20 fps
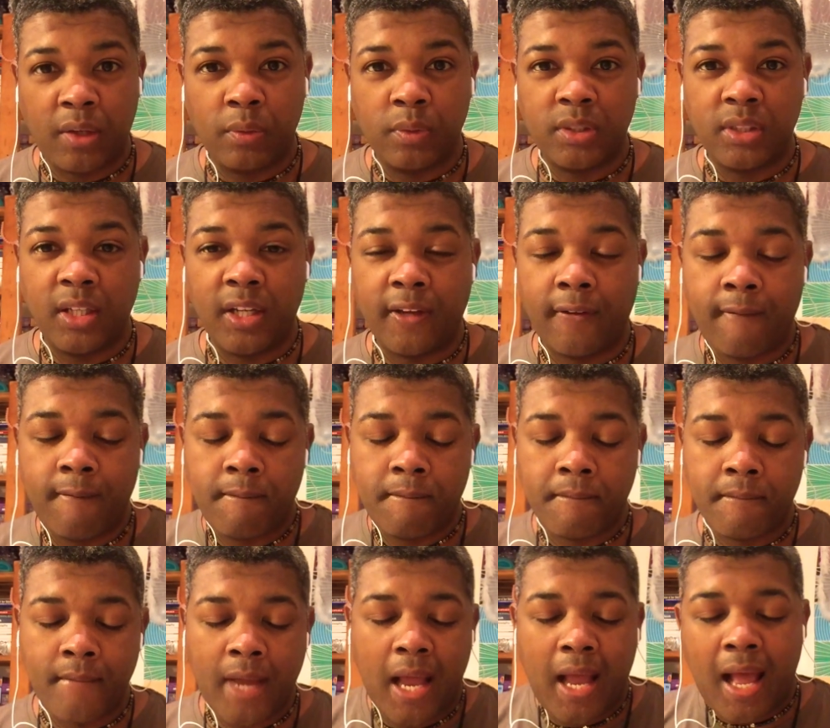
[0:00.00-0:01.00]
It was like,
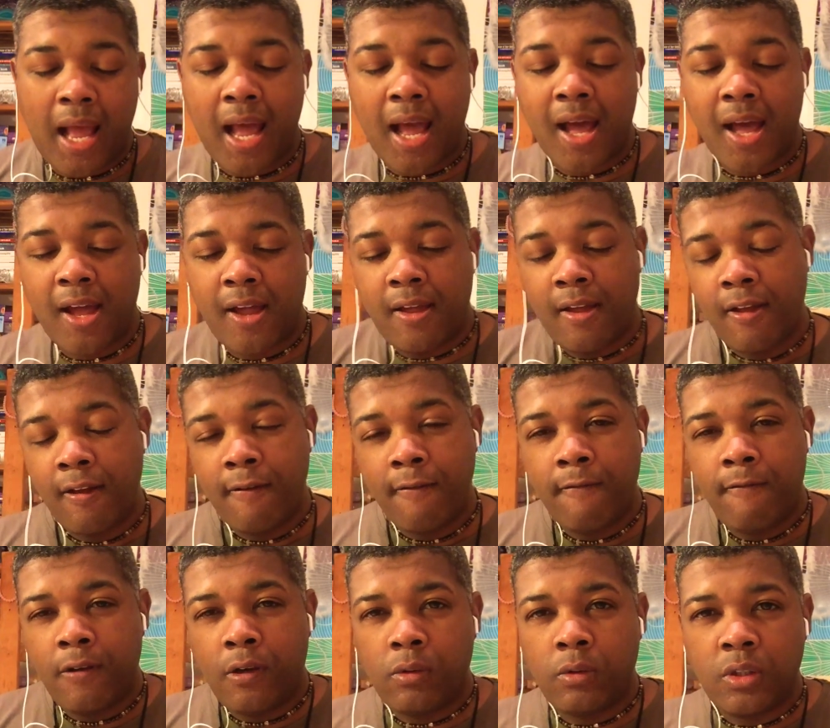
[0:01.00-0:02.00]
I
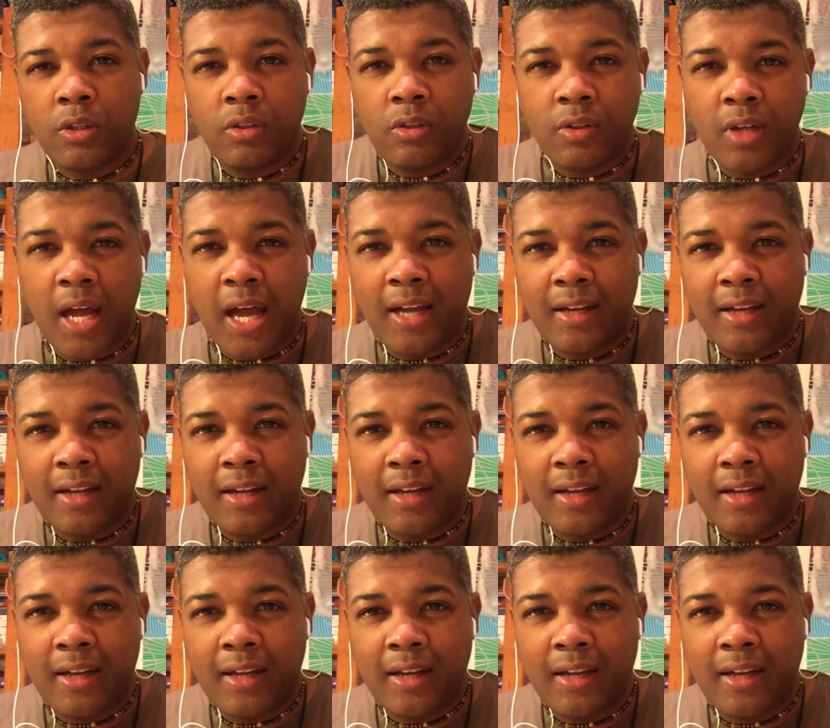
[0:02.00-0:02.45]
fooled you.